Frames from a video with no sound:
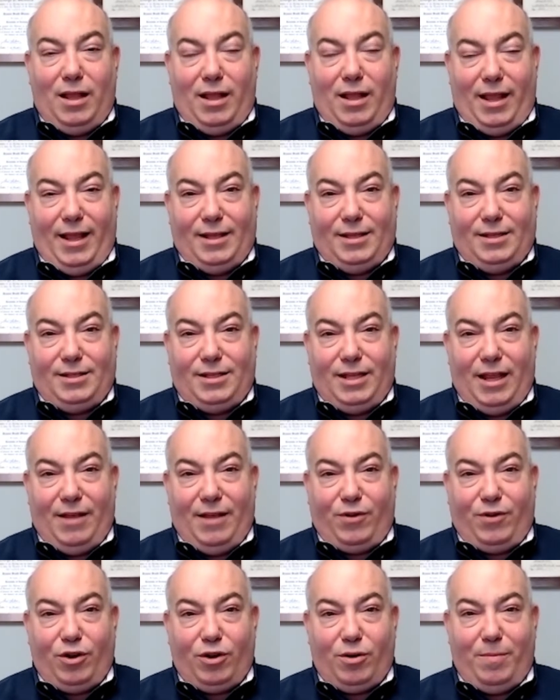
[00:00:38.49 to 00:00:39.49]
is,
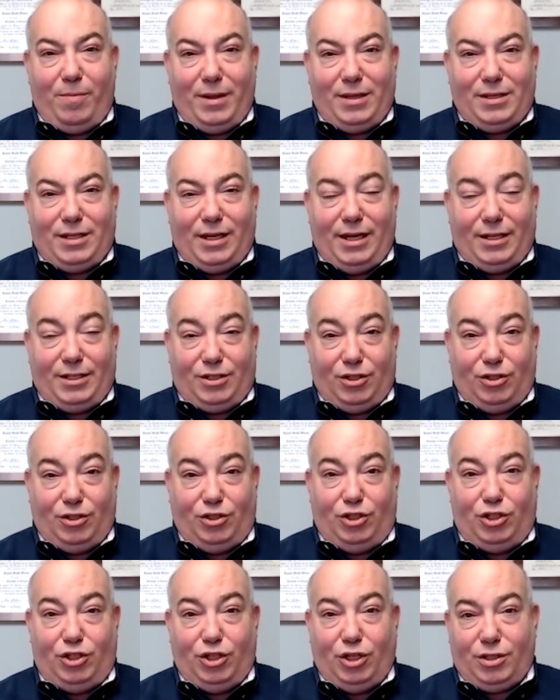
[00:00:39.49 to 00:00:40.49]
if your business
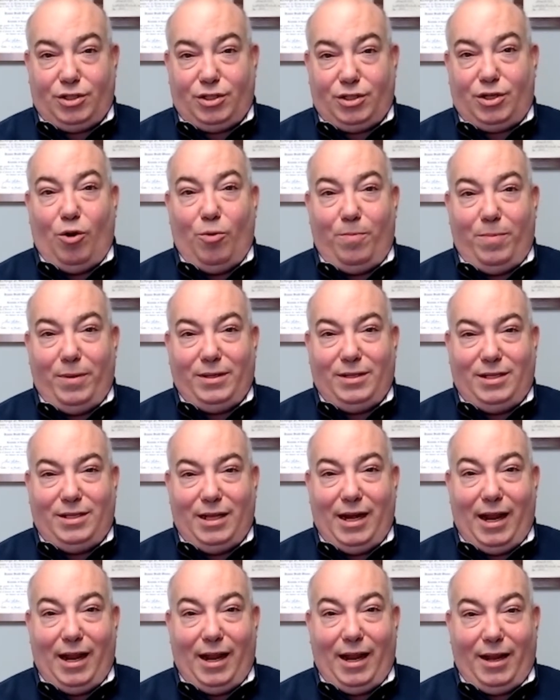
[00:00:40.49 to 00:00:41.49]
just opened
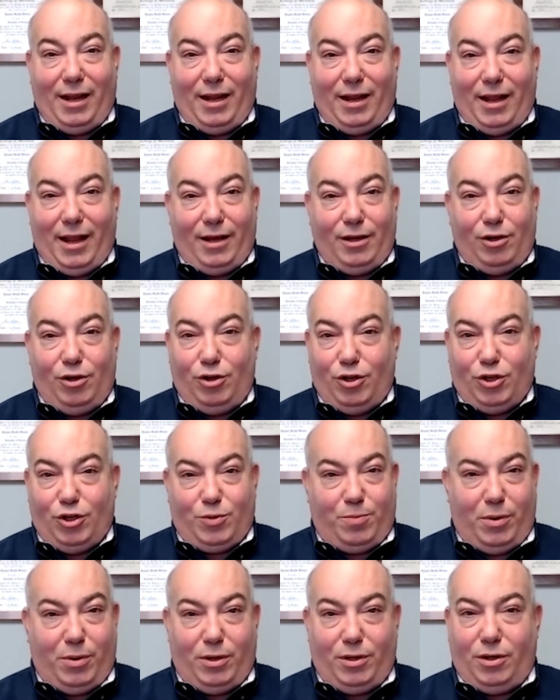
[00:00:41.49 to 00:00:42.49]
today and you just
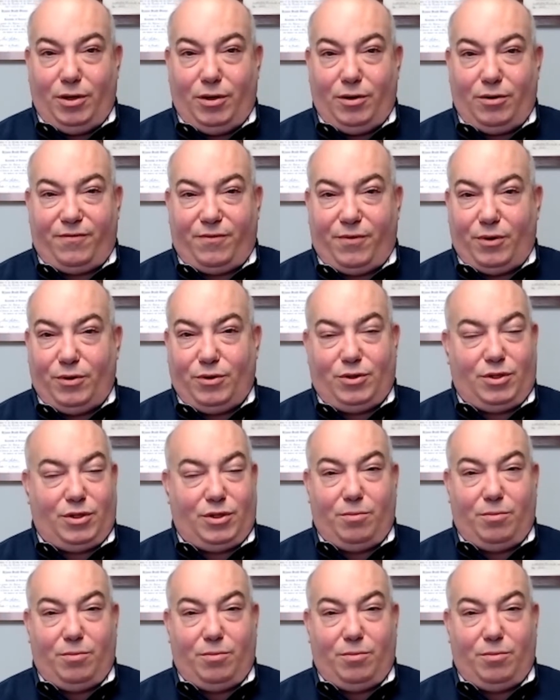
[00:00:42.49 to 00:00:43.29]
put your first